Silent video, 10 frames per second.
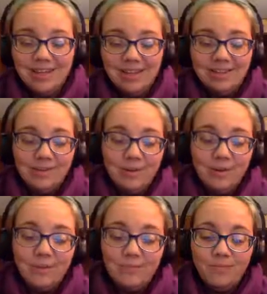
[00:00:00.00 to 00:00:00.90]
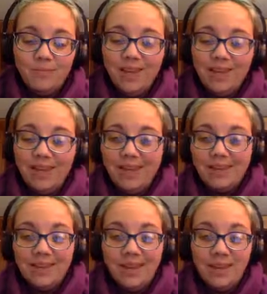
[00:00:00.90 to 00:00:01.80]
So
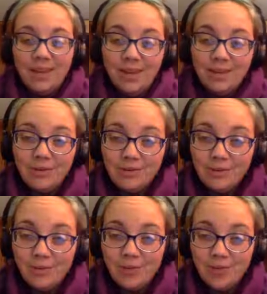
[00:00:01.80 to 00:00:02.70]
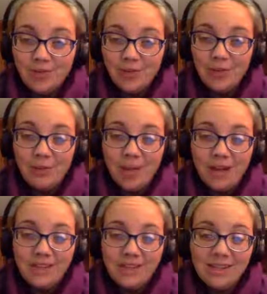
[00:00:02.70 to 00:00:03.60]
again, thank you so much for your
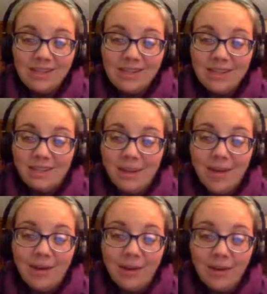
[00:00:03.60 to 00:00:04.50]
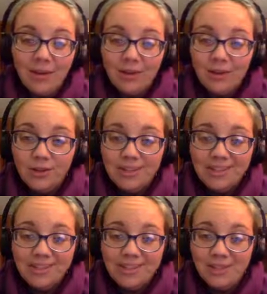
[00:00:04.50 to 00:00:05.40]
practice, and may all the
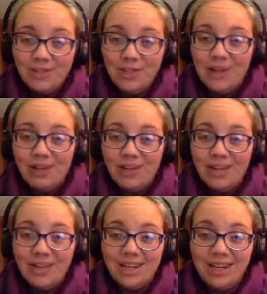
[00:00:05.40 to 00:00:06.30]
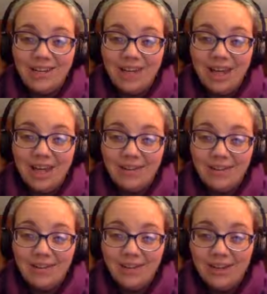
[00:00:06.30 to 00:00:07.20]
goodness that we generated here
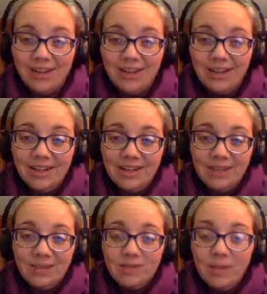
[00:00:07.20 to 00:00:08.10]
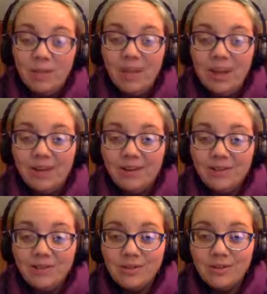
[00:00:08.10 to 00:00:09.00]
together ripple
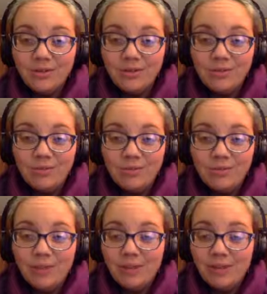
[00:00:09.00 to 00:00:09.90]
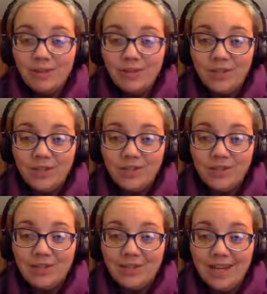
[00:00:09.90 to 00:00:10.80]
out to be
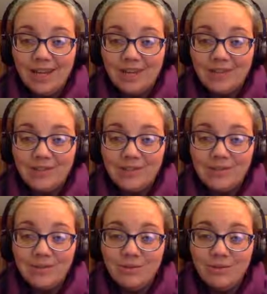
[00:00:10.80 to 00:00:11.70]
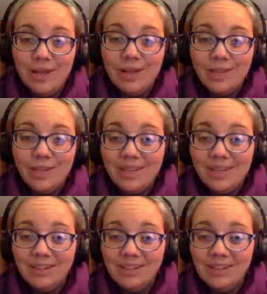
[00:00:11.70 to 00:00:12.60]
beneficial and to help
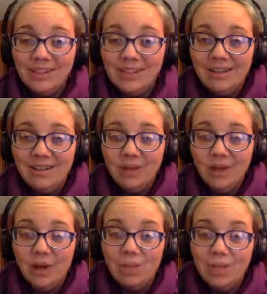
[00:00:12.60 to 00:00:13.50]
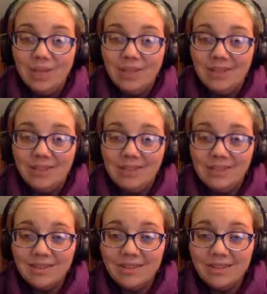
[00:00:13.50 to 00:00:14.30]
heal all beings.